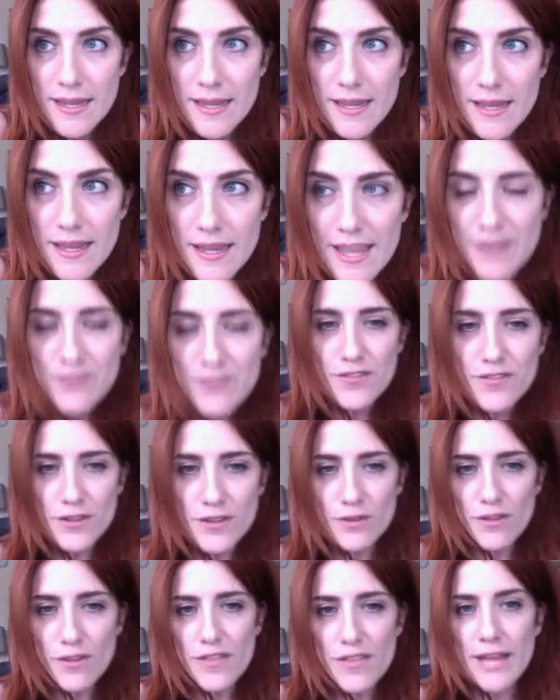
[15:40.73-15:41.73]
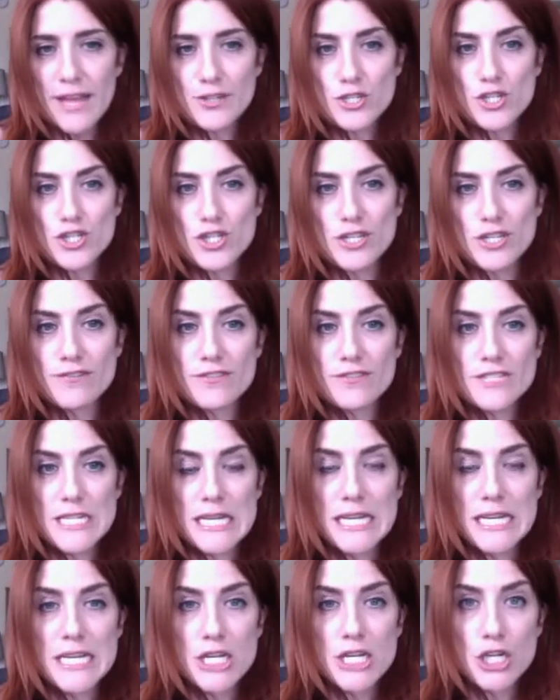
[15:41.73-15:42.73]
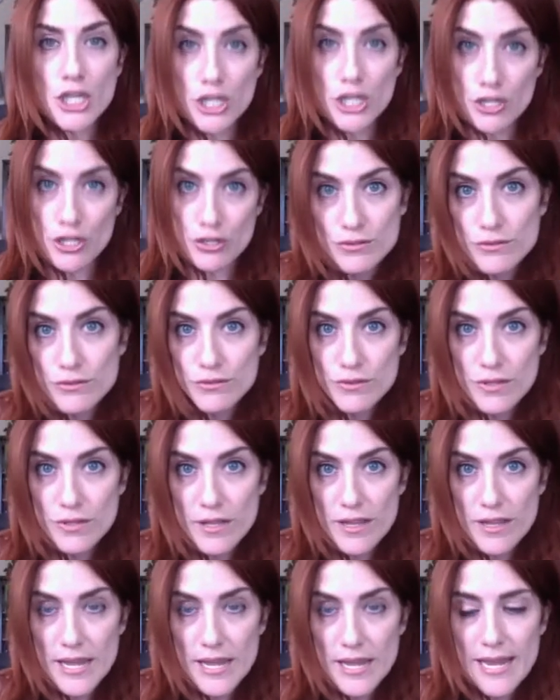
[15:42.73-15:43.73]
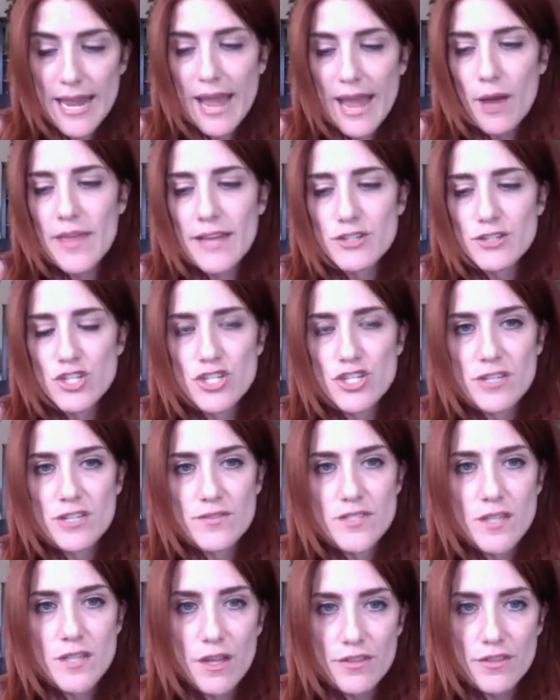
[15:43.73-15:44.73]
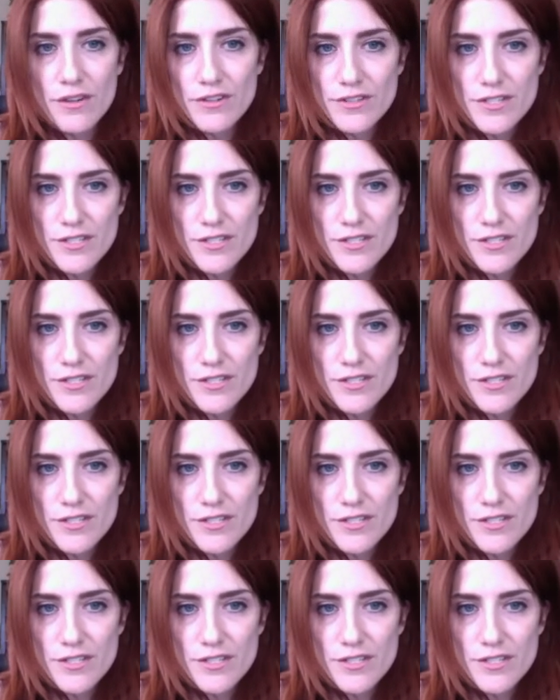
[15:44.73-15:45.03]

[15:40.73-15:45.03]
and feel that shift in you and how that shifts others.